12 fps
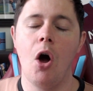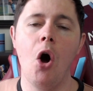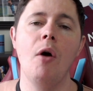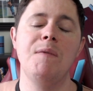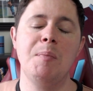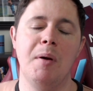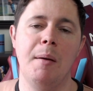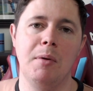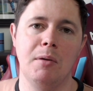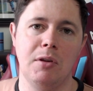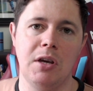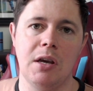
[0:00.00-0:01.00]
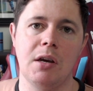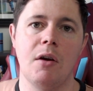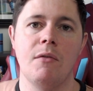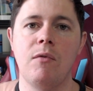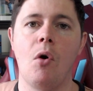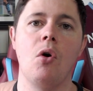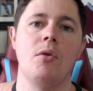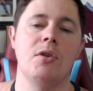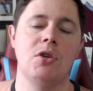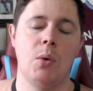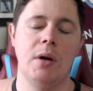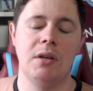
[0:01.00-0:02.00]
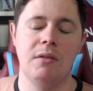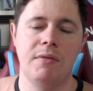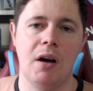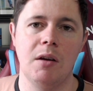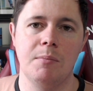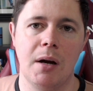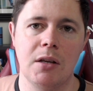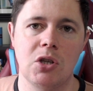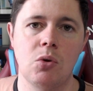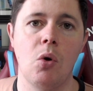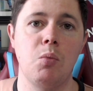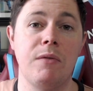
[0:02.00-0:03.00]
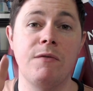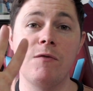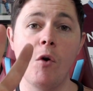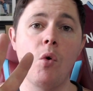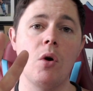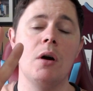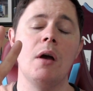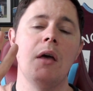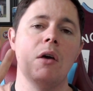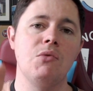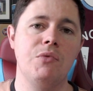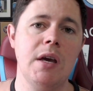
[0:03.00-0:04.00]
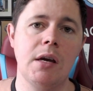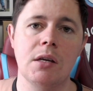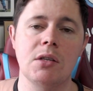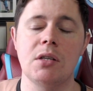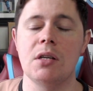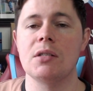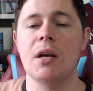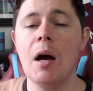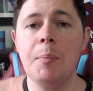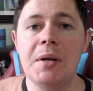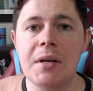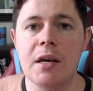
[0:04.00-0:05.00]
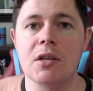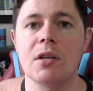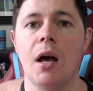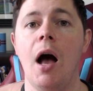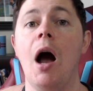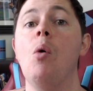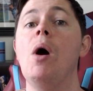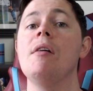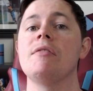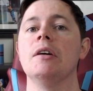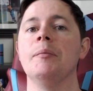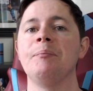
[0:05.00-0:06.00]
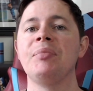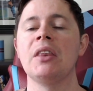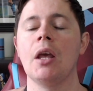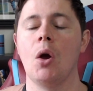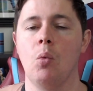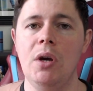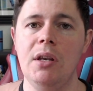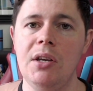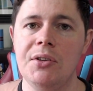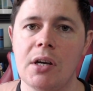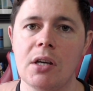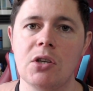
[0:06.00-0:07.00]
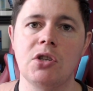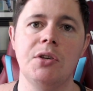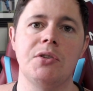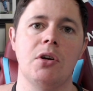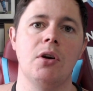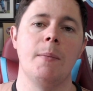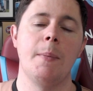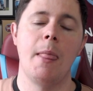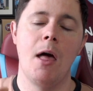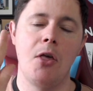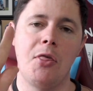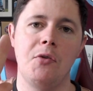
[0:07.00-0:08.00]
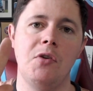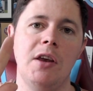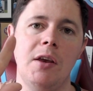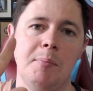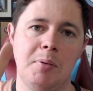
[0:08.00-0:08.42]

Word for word: of the Premier League for the 25-man squad with four vacancies. Happy days. However, we need to consider three